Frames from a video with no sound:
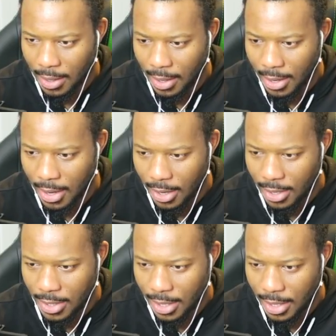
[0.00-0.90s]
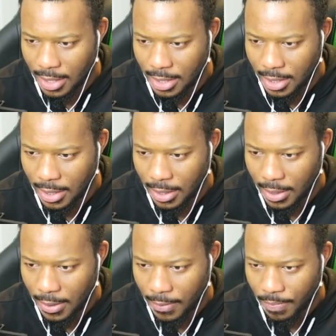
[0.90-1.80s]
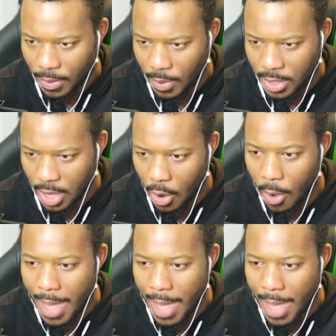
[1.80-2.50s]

Are you are you serious? Where's Oh,